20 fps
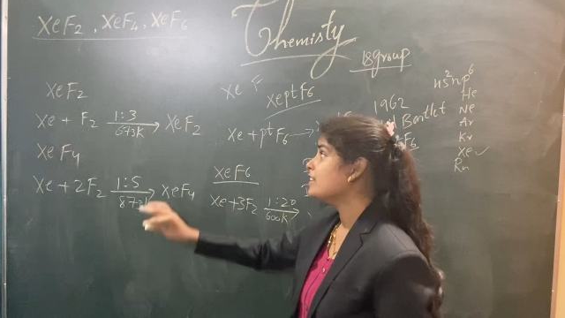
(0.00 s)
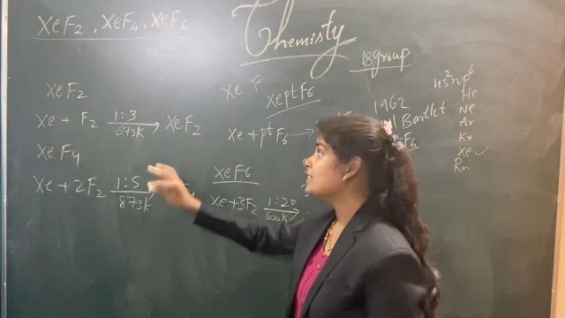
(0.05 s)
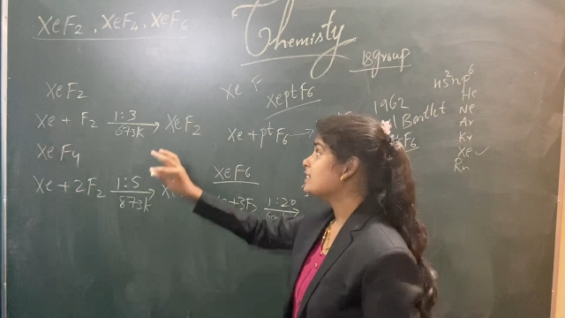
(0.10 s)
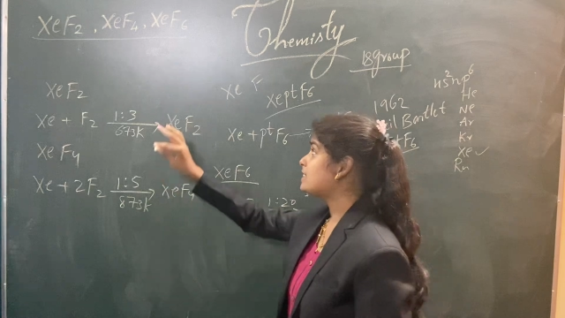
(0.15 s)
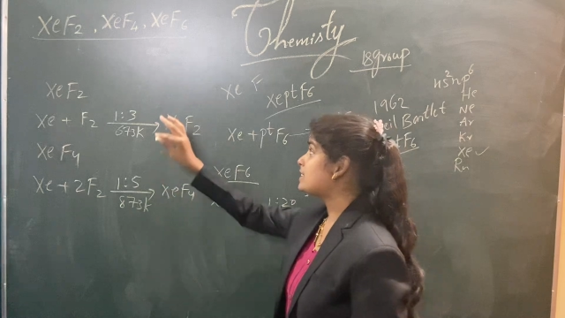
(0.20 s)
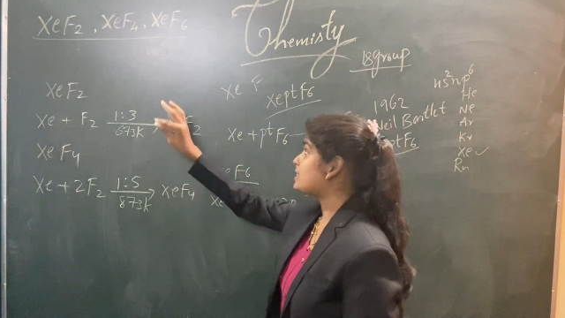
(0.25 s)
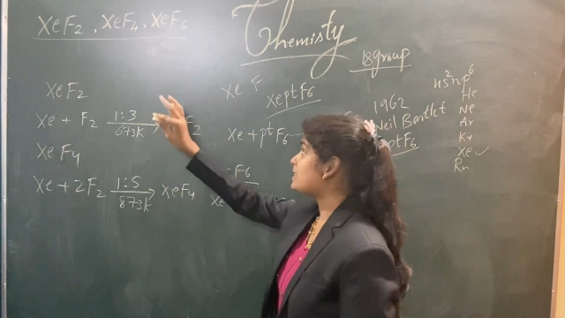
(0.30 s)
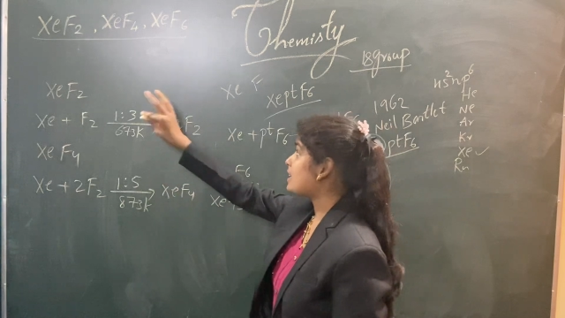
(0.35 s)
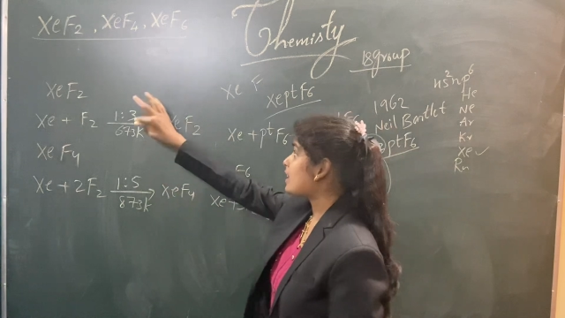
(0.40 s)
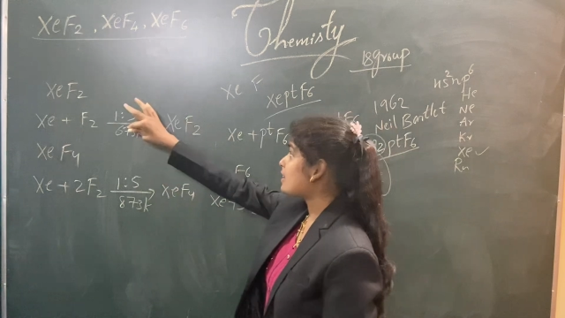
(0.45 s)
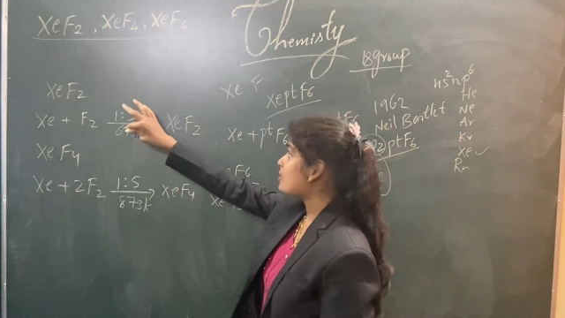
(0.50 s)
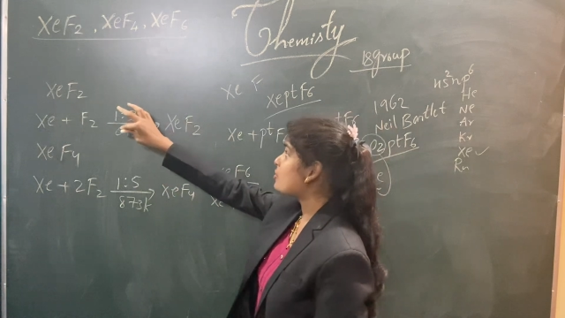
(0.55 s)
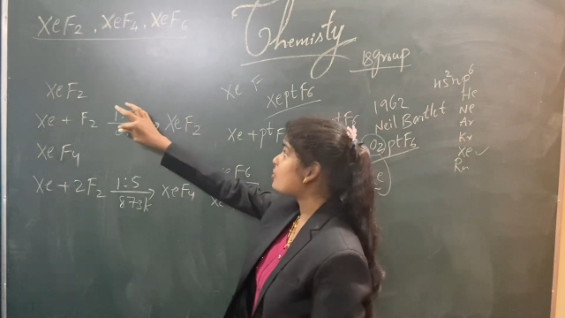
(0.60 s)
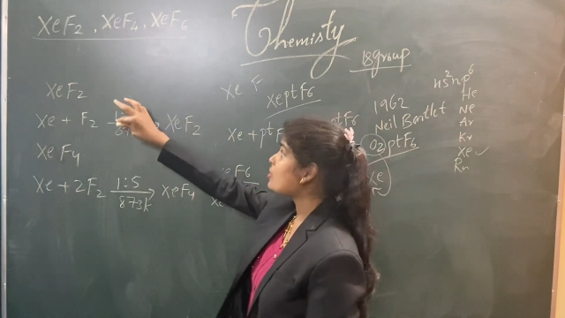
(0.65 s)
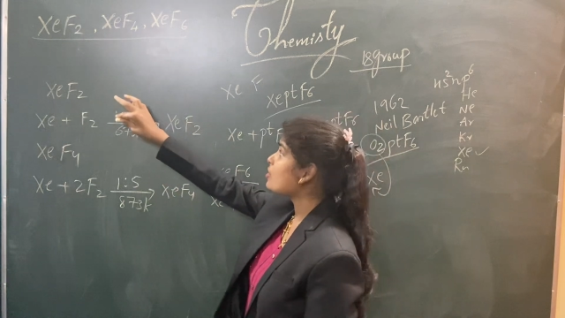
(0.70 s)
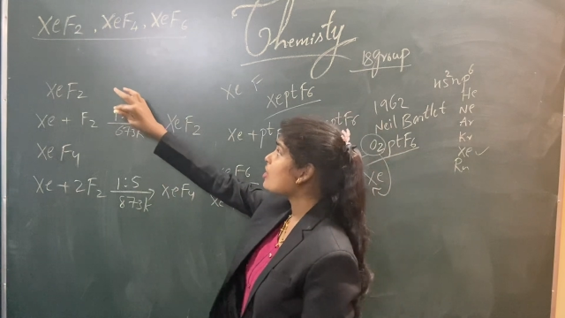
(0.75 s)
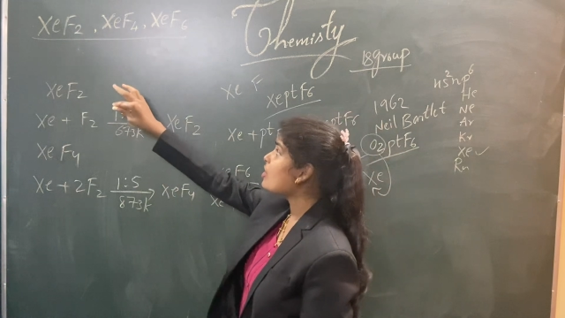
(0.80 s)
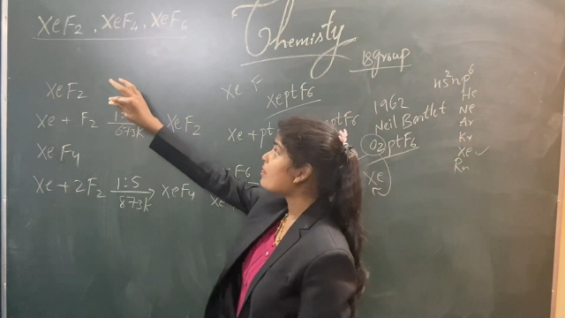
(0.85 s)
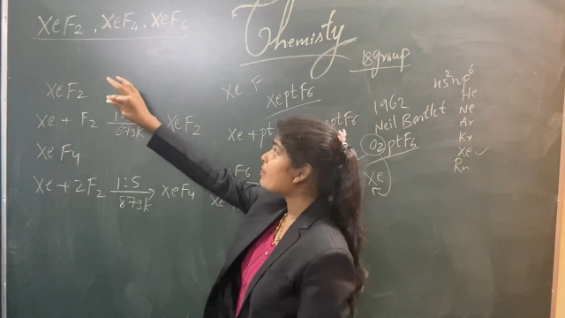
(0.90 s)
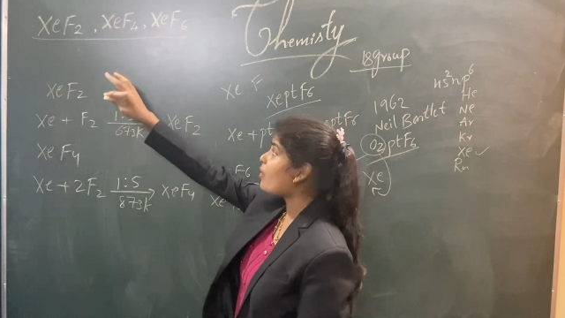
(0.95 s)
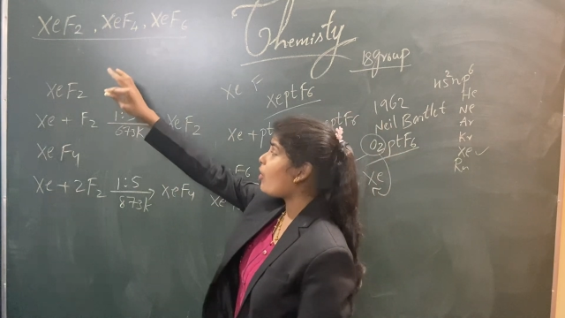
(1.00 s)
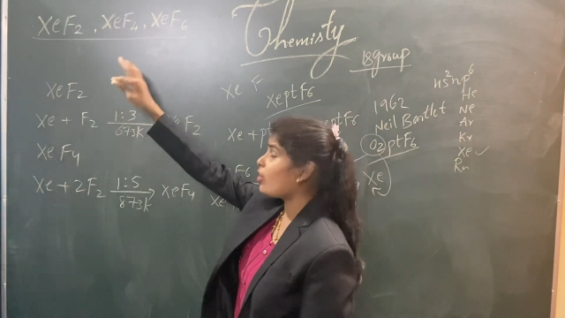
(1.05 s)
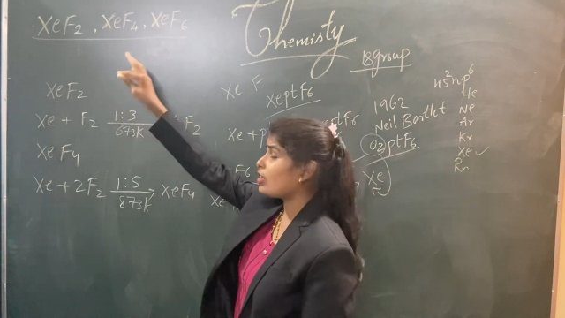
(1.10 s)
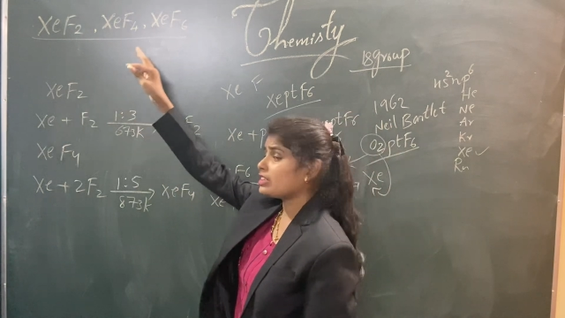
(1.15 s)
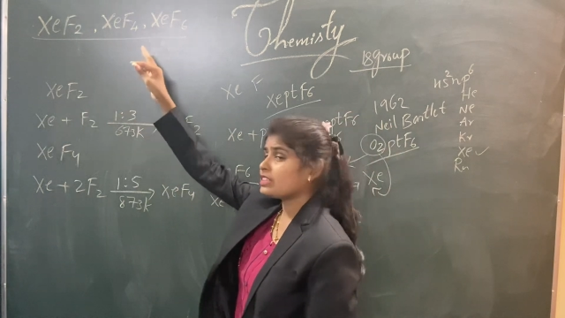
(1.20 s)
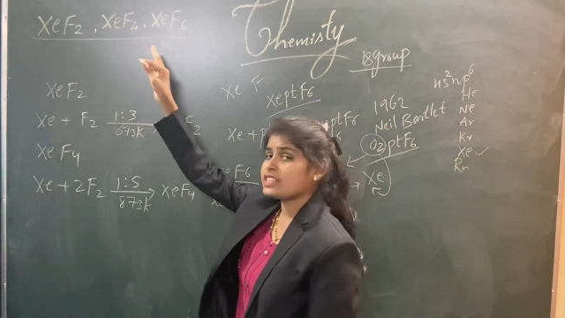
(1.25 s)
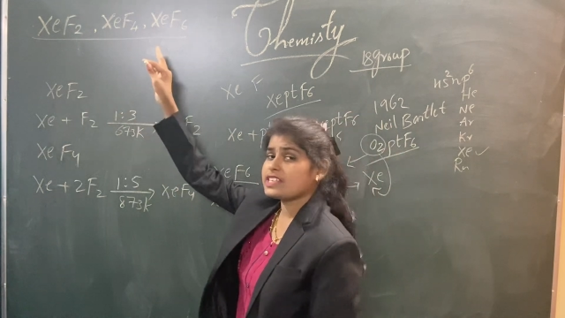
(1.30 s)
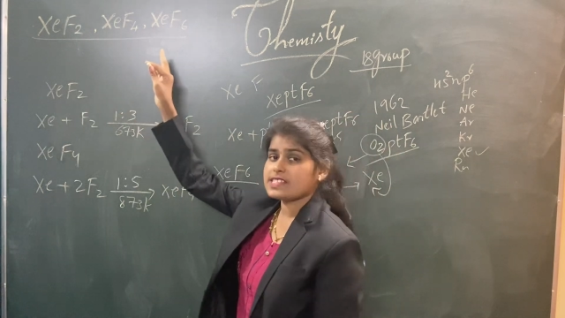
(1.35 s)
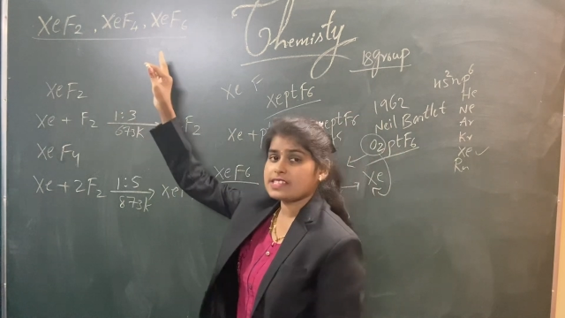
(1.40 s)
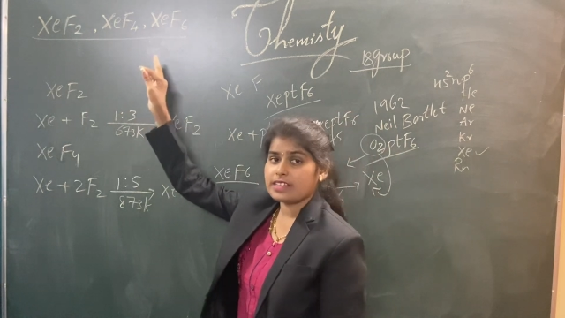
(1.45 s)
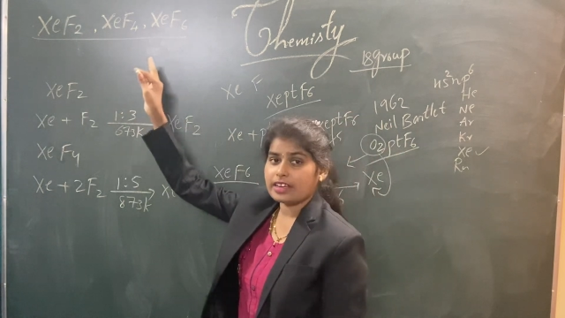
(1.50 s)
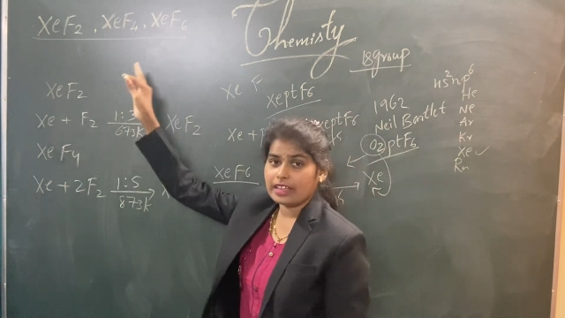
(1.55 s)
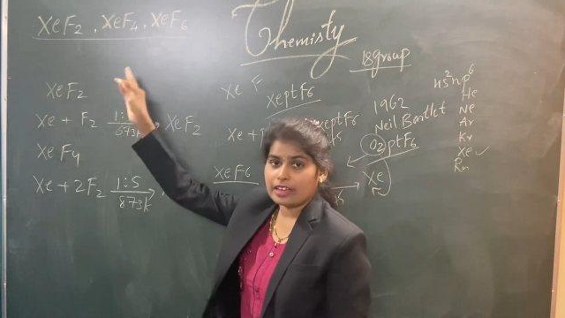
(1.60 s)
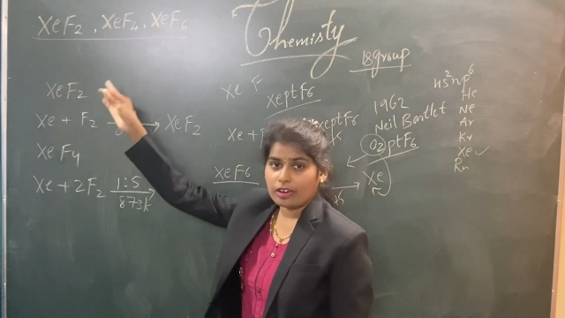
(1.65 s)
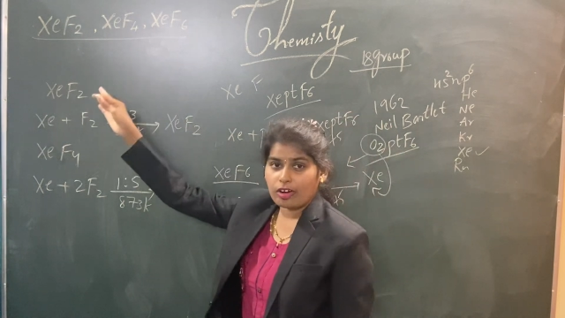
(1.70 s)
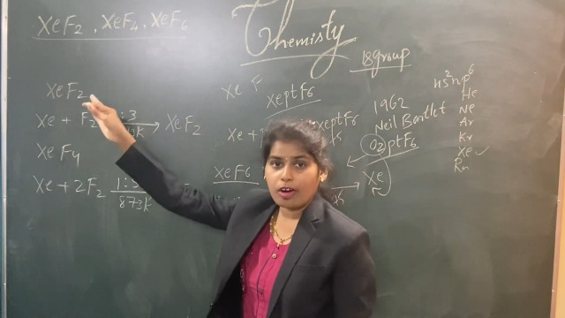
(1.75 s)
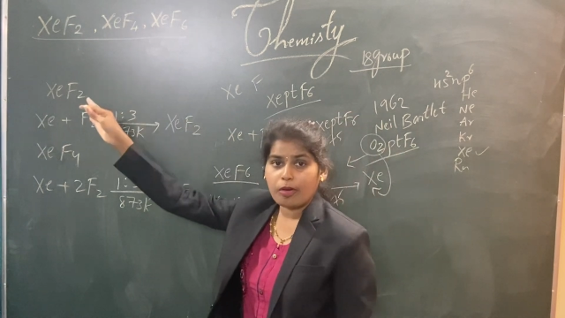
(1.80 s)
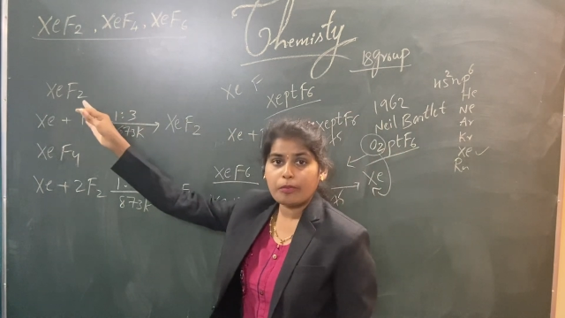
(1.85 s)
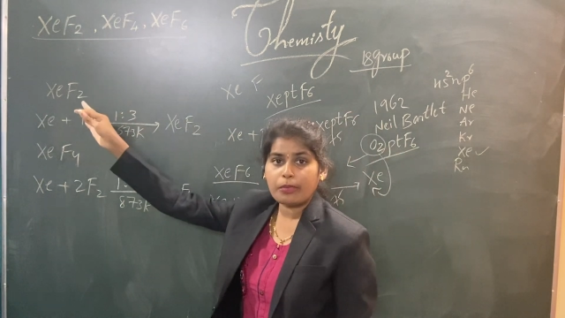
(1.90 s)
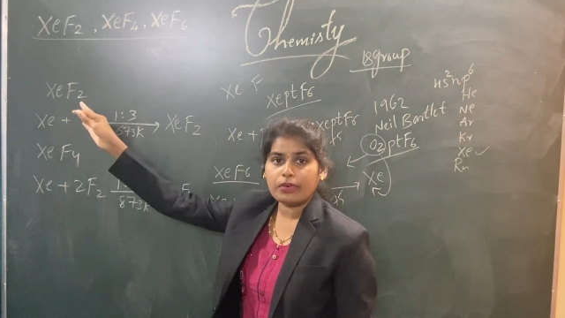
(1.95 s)
structure of all these three
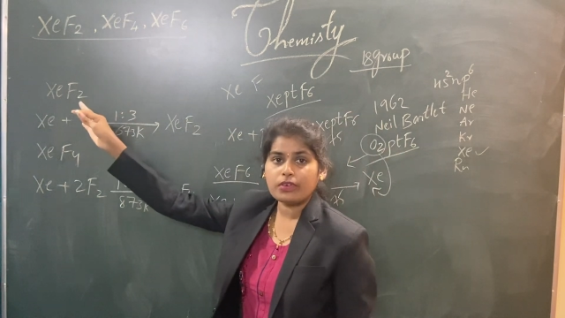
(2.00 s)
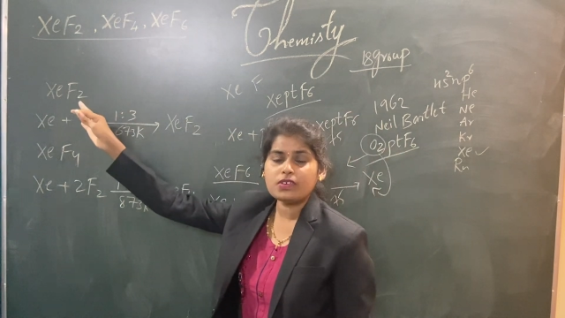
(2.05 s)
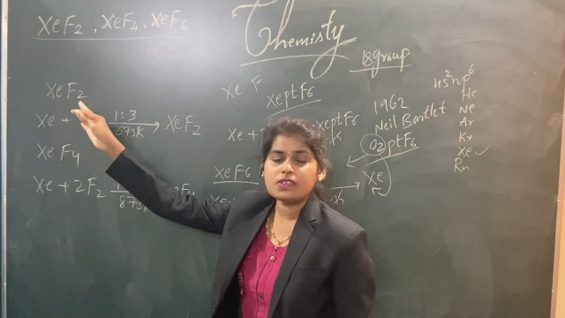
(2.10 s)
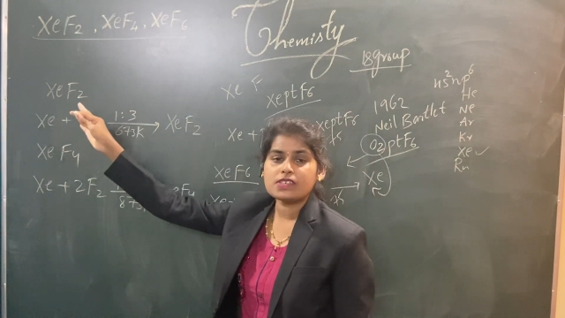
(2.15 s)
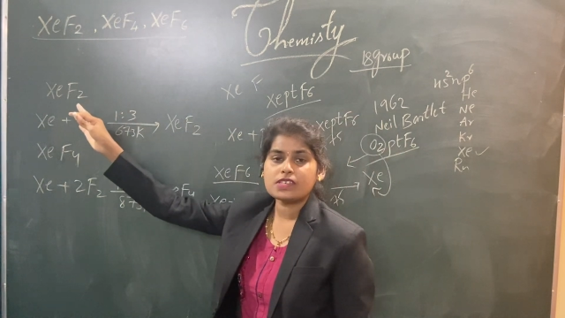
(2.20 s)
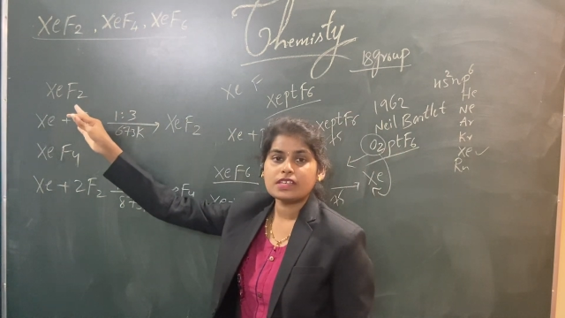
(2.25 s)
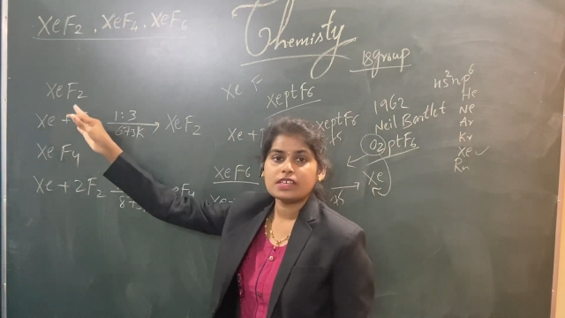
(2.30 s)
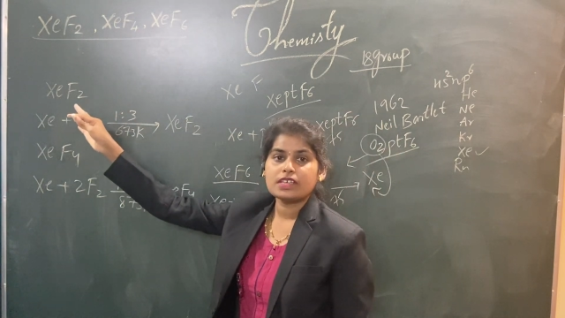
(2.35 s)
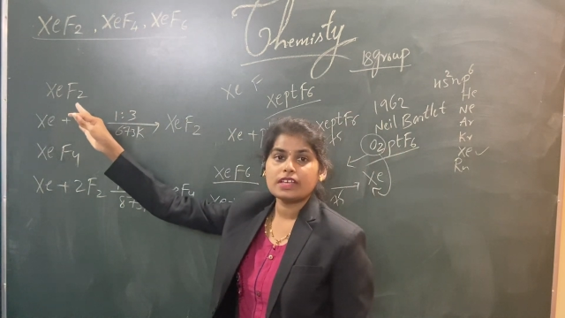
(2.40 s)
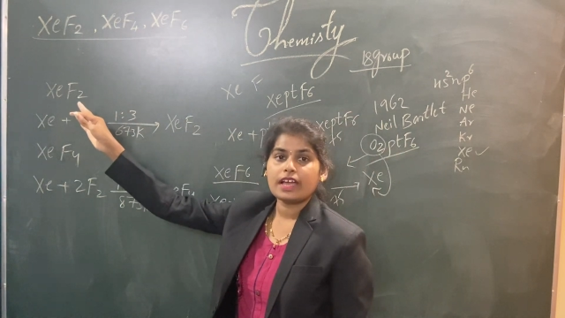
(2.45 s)
compounds